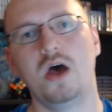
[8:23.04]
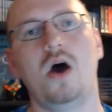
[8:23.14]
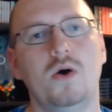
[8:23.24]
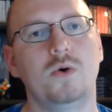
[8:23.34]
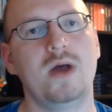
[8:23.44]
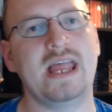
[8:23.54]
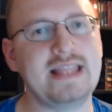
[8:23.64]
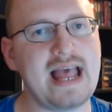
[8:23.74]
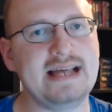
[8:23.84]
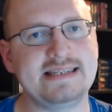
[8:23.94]
Oh, and
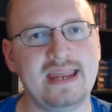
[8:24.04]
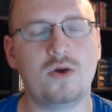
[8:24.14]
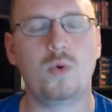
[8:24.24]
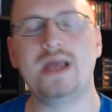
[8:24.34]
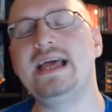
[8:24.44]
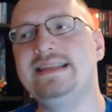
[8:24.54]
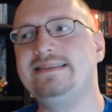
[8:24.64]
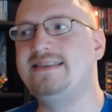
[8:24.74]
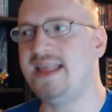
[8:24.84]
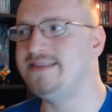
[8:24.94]
as a quick
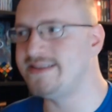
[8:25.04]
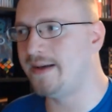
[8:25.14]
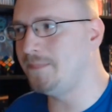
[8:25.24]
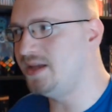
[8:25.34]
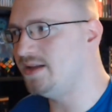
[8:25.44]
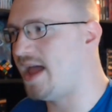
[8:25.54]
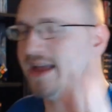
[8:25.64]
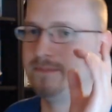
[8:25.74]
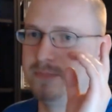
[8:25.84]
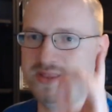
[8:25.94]
addendum, I
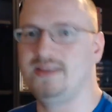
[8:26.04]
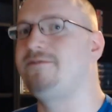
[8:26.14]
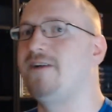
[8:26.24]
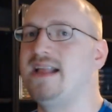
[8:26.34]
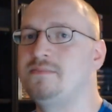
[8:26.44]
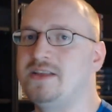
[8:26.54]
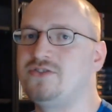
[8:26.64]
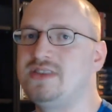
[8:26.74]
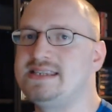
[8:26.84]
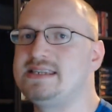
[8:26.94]
completely forgot to
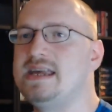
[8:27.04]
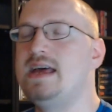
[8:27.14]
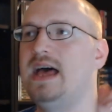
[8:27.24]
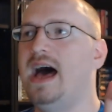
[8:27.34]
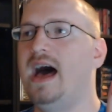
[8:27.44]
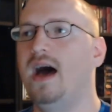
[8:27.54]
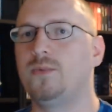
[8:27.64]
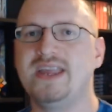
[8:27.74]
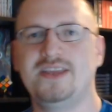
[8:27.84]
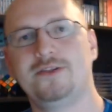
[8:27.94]
mention this.
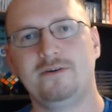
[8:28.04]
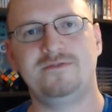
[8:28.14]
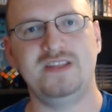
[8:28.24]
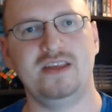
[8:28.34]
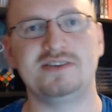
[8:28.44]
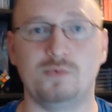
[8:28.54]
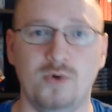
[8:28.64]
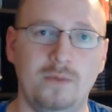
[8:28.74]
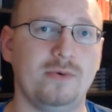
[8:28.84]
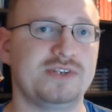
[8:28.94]
Regular videos
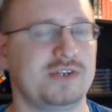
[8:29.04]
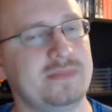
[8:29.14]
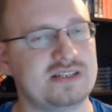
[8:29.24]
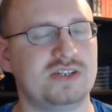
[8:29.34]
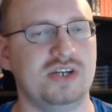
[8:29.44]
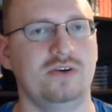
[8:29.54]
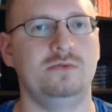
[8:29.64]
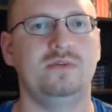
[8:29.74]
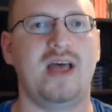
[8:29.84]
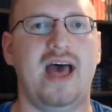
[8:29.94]
will be resuming
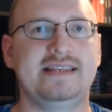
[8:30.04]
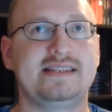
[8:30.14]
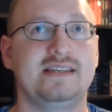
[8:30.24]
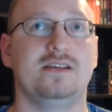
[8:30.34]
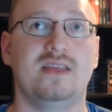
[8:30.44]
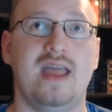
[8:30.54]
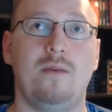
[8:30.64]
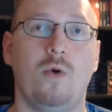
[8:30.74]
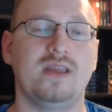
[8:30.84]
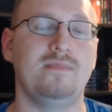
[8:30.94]
soon. I still
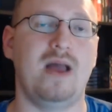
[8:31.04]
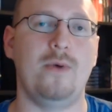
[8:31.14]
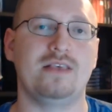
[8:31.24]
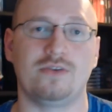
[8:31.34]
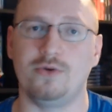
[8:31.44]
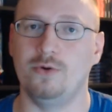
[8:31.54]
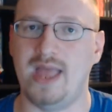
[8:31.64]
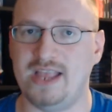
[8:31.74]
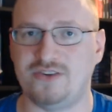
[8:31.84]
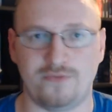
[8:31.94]
am working my way through
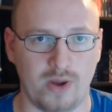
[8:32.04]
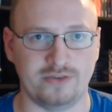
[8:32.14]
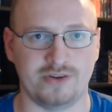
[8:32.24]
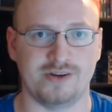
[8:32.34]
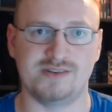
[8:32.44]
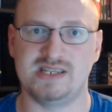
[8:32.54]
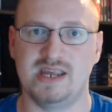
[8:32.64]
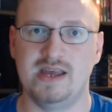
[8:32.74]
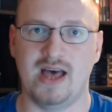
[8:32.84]
Age of Wonders,